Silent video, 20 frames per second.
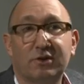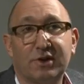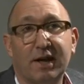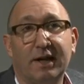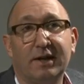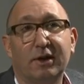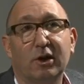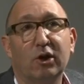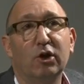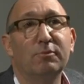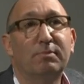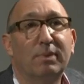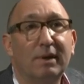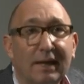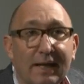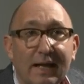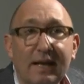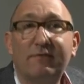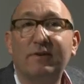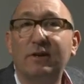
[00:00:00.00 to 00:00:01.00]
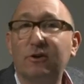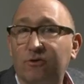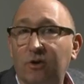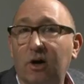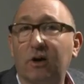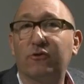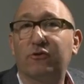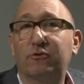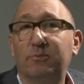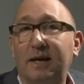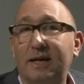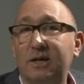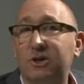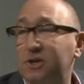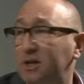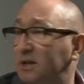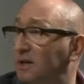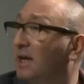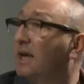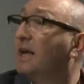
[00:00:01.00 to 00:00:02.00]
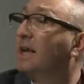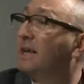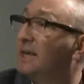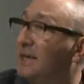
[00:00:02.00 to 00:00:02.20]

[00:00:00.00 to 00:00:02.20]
agenda, who believe in transformation,